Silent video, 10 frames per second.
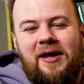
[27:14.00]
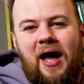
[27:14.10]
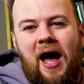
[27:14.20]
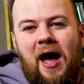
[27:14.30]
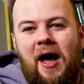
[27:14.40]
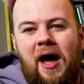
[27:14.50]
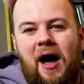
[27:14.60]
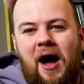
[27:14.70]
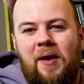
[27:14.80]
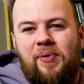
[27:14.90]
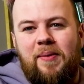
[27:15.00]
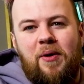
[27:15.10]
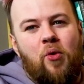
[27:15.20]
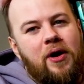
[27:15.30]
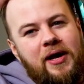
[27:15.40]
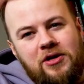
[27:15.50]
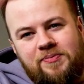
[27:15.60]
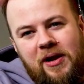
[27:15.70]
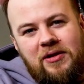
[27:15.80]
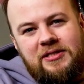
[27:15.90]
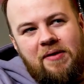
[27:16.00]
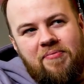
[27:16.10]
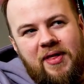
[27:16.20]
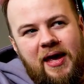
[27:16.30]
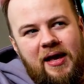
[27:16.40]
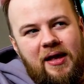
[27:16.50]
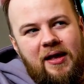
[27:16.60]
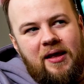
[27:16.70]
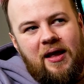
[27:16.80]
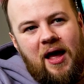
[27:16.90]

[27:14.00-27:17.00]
I play my 1 kill spell on something